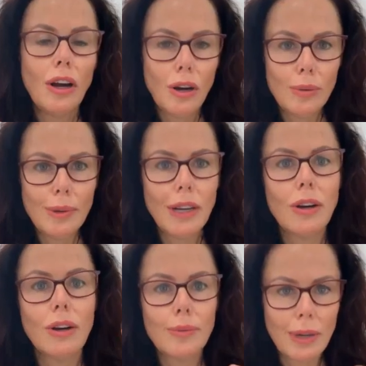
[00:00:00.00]
oh my
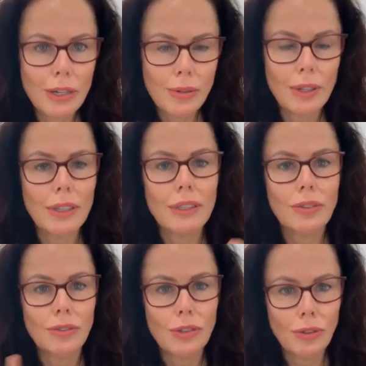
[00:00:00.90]
God, am I doing
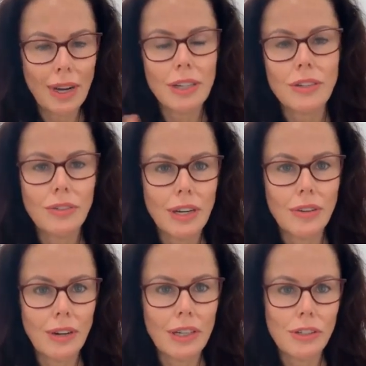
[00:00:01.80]
this? Direct and
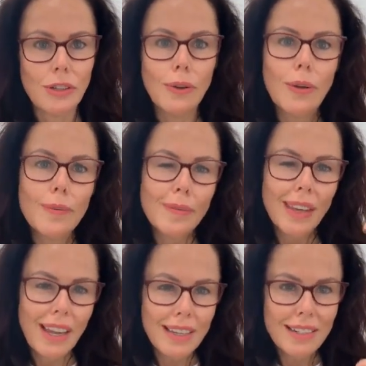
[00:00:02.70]
redirect you.
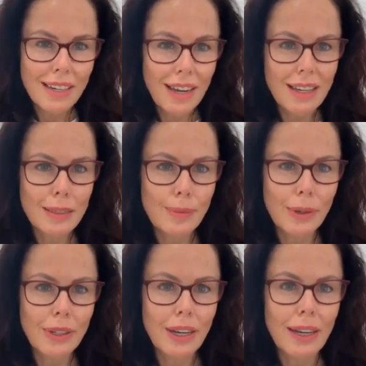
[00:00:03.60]
In today's
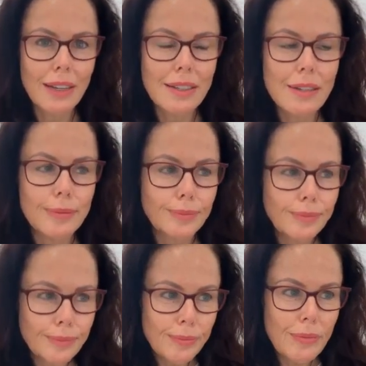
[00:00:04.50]
podcast,
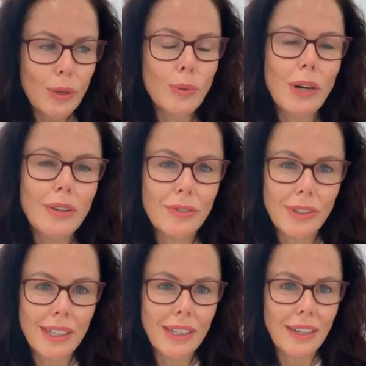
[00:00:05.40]
what I'd
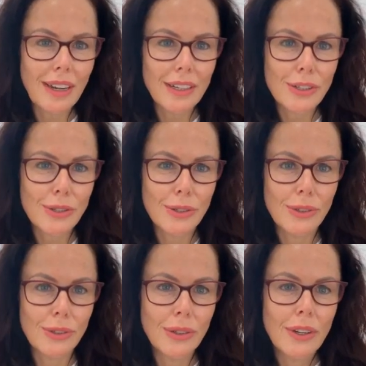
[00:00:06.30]
really like
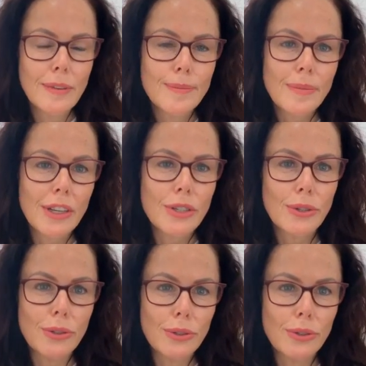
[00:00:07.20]
to
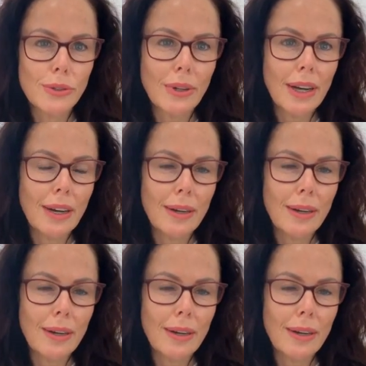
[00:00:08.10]
do